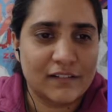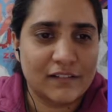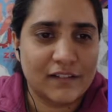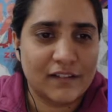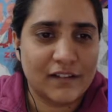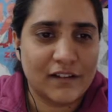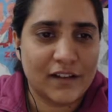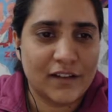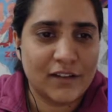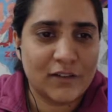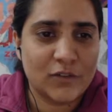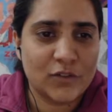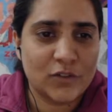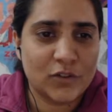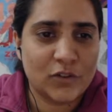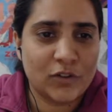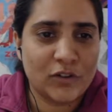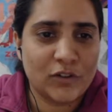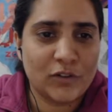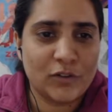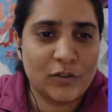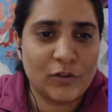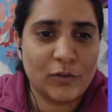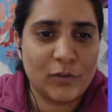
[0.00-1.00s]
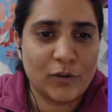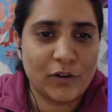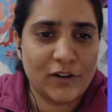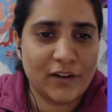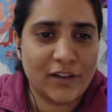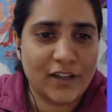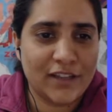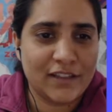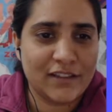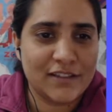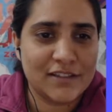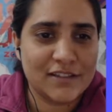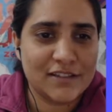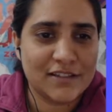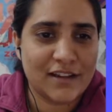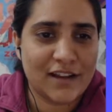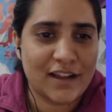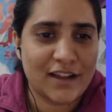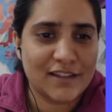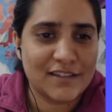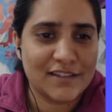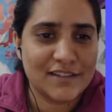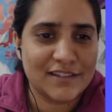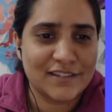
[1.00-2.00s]
Are you sure you don't want to take this
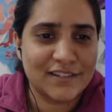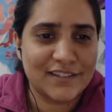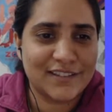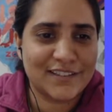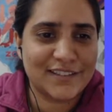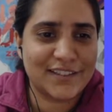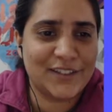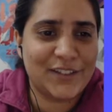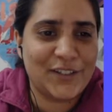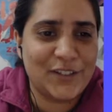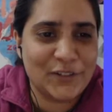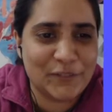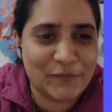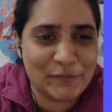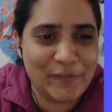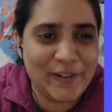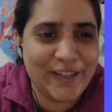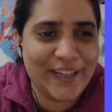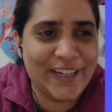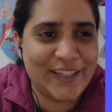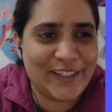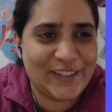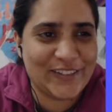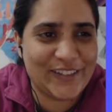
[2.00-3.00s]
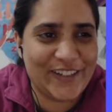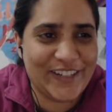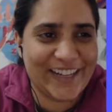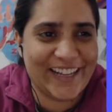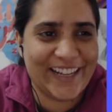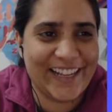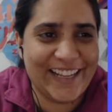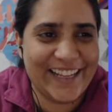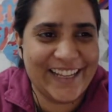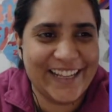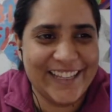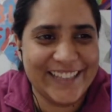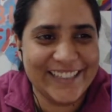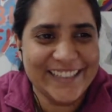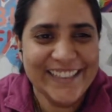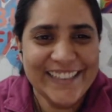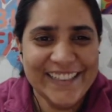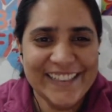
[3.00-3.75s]
class instead of me today?